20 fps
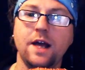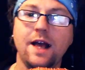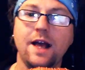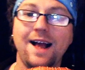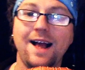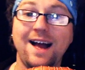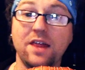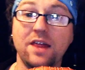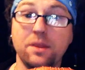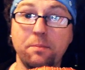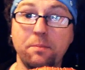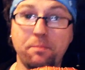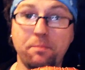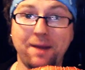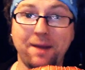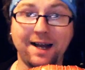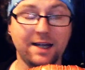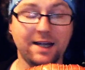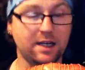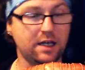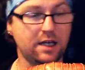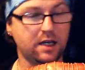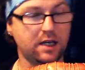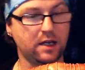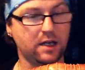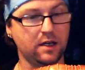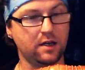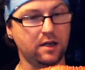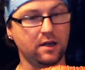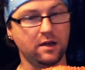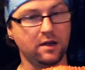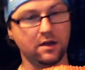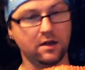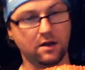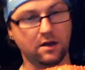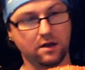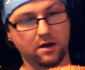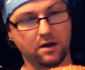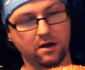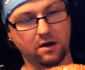at the back
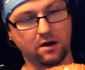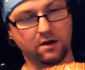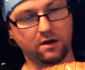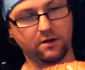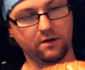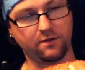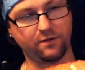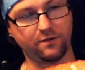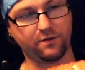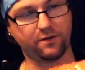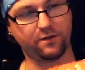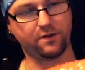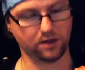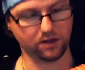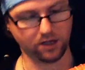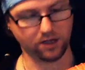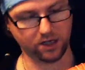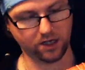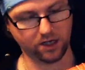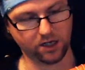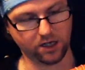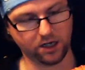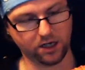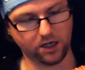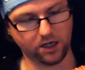of the